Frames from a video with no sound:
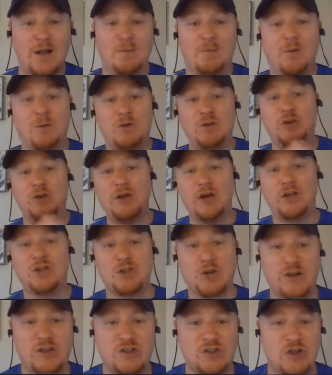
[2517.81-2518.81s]
But when you look at
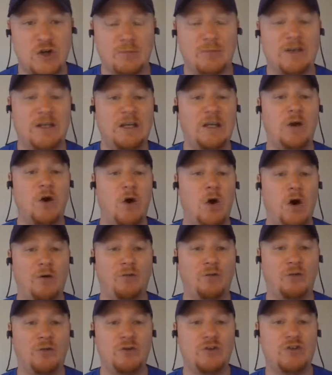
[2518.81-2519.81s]
Trey Sermon, he
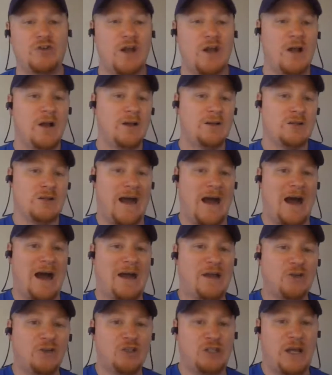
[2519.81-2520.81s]
offers
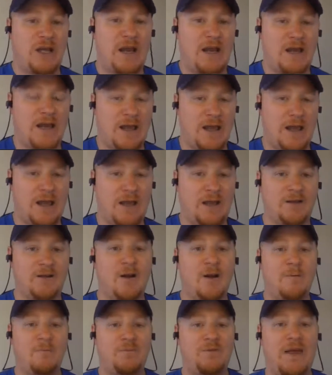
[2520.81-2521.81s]
Kyle Shanahan
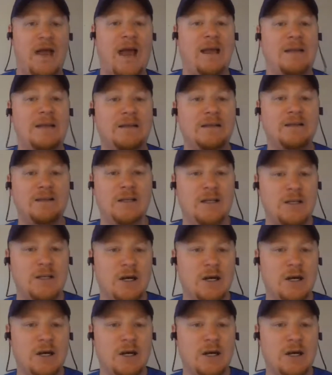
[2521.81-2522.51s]
that elite